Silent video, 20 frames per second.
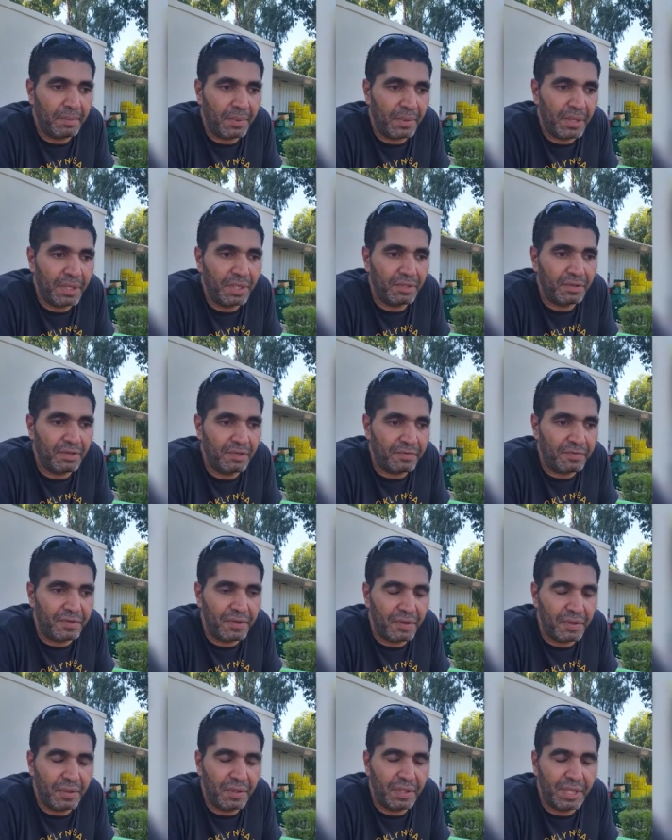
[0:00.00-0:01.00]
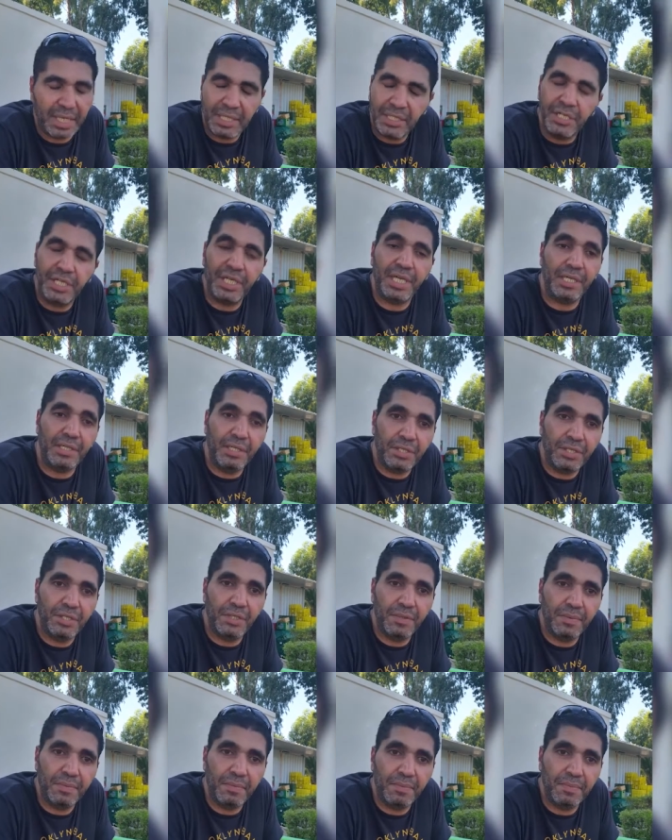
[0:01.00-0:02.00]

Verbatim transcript: point of view get changed.